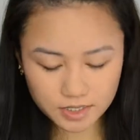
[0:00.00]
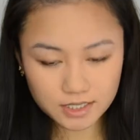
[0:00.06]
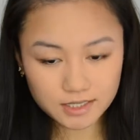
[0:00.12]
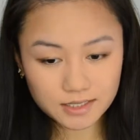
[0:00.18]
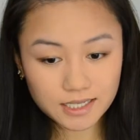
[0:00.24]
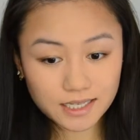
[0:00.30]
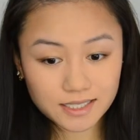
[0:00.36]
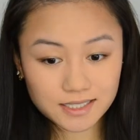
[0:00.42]

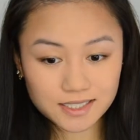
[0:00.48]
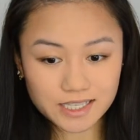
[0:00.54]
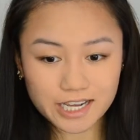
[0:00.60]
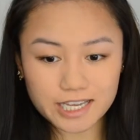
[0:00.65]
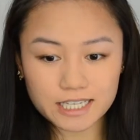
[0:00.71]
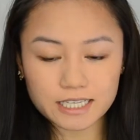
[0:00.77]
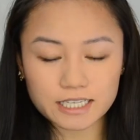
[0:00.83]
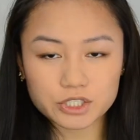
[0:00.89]
Next,
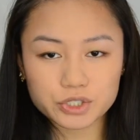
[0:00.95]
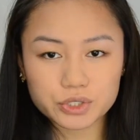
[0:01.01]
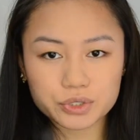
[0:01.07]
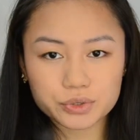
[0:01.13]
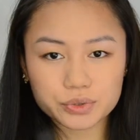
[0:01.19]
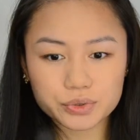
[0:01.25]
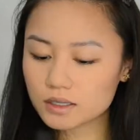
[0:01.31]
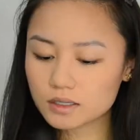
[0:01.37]
I like
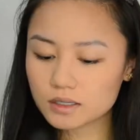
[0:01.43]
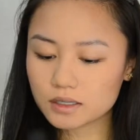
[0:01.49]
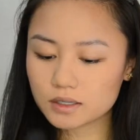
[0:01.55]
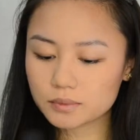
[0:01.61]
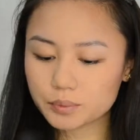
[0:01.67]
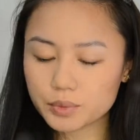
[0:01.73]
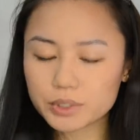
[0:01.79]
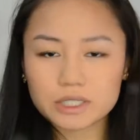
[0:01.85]
to
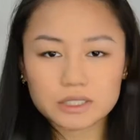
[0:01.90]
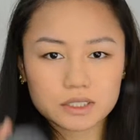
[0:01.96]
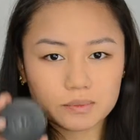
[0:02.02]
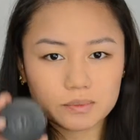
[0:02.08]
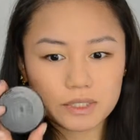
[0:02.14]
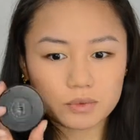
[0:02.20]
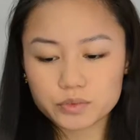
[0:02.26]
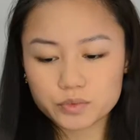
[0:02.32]
put a little
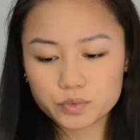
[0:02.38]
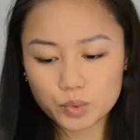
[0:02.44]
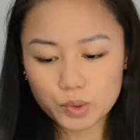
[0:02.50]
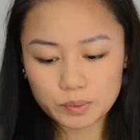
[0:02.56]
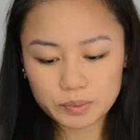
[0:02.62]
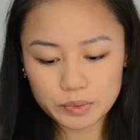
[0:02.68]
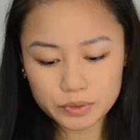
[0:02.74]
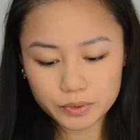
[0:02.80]
bit of
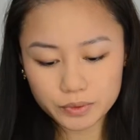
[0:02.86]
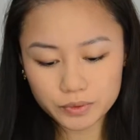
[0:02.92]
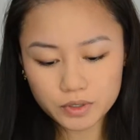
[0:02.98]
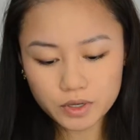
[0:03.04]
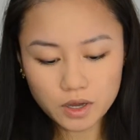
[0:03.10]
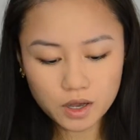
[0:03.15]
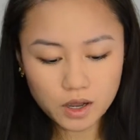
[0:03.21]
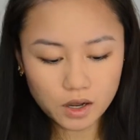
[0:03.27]
Warm Soul
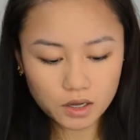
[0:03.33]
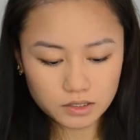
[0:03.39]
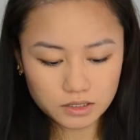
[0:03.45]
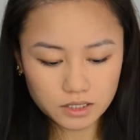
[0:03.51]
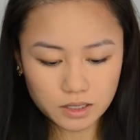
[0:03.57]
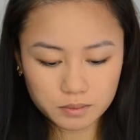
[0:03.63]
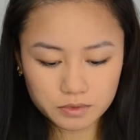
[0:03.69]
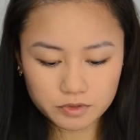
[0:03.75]
on
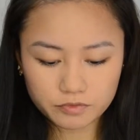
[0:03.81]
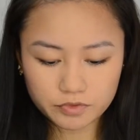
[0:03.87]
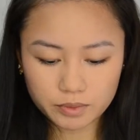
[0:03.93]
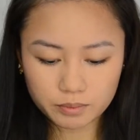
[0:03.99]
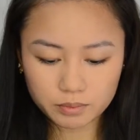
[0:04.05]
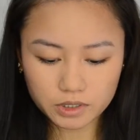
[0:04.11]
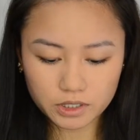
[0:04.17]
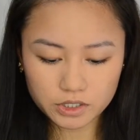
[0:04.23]
top of the
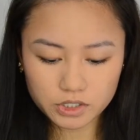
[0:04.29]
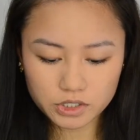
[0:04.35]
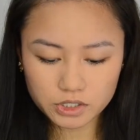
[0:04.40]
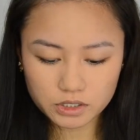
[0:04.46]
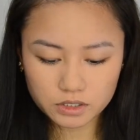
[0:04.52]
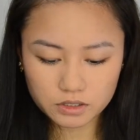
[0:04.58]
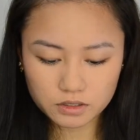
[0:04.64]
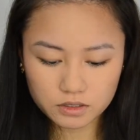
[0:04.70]

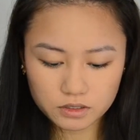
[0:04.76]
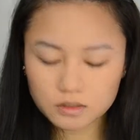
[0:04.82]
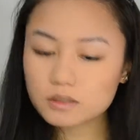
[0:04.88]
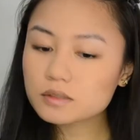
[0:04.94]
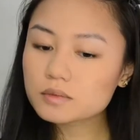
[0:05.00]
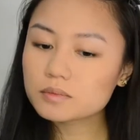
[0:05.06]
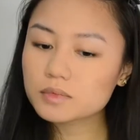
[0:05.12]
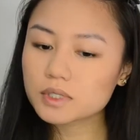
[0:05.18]
blush
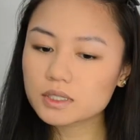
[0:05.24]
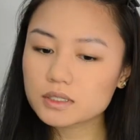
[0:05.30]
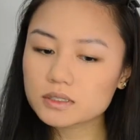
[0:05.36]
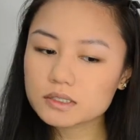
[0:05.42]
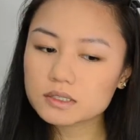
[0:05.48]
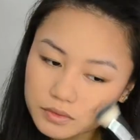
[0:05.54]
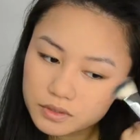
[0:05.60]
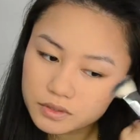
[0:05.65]
because
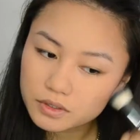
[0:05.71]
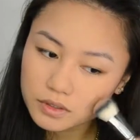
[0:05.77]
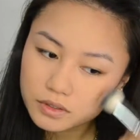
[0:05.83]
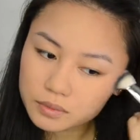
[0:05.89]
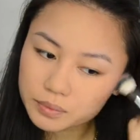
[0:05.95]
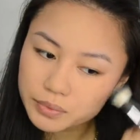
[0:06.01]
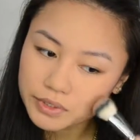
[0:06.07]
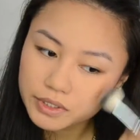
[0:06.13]
it
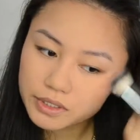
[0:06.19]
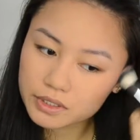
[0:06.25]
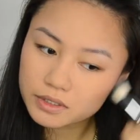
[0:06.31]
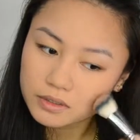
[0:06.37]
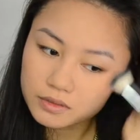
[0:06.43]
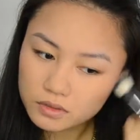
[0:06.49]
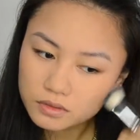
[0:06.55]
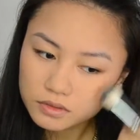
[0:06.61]
looks pretty.
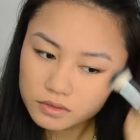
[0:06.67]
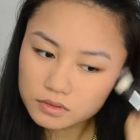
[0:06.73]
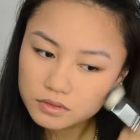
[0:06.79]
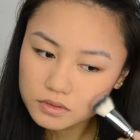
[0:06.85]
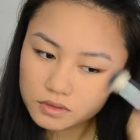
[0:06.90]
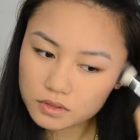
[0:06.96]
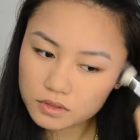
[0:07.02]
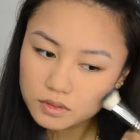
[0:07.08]
I'm
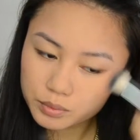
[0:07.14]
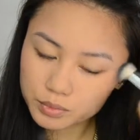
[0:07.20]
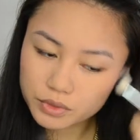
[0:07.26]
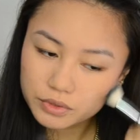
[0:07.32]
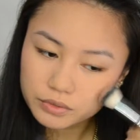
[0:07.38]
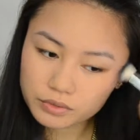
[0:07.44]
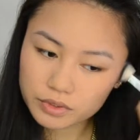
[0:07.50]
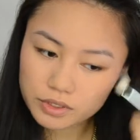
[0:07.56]
just gonna put
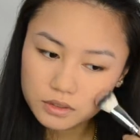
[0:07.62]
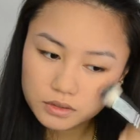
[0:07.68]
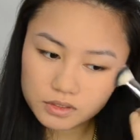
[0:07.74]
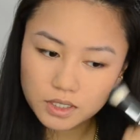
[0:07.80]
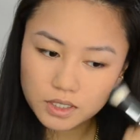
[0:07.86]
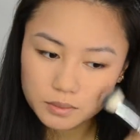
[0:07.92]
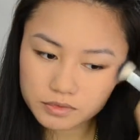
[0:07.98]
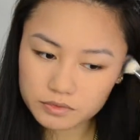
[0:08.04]
it right on
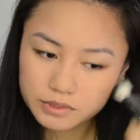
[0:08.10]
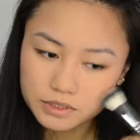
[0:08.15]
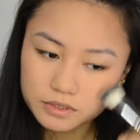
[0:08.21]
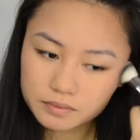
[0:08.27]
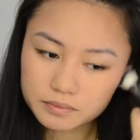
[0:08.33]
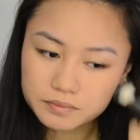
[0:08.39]
top of it.